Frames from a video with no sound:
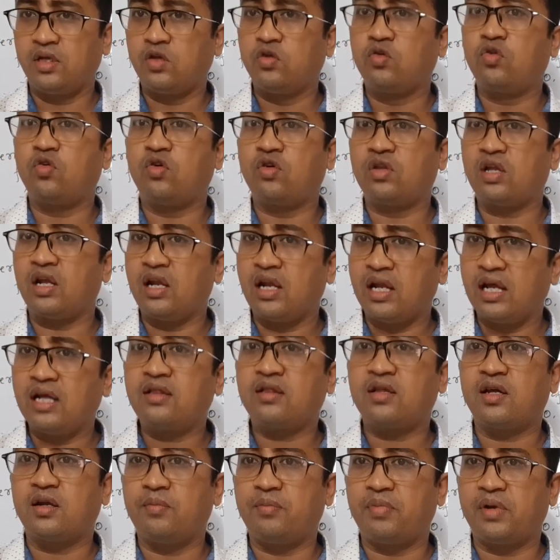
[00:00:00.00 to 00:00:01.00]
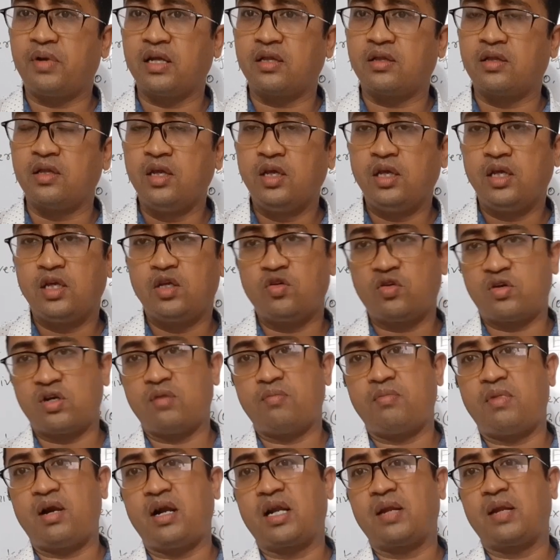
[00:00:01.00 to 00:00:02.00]
You know the length and breadth. You
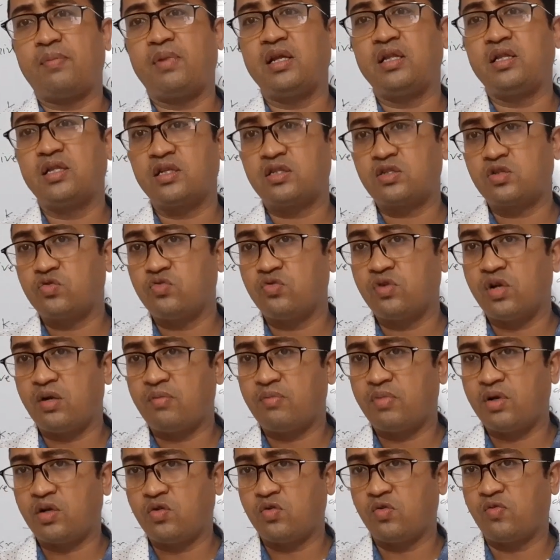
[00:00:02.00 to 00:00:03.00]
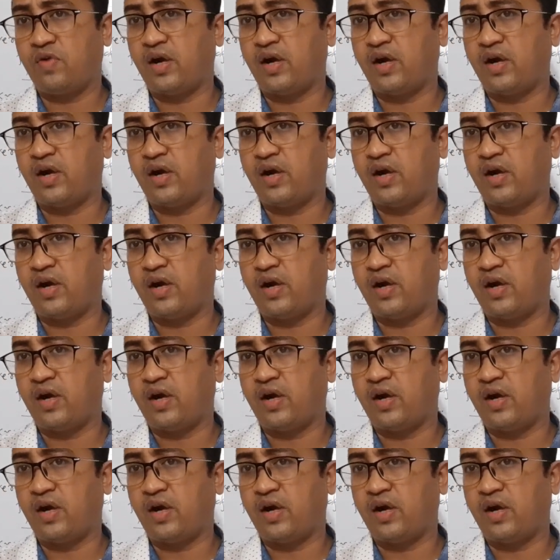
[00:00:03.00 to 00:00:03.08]
can multiply these 2 numbers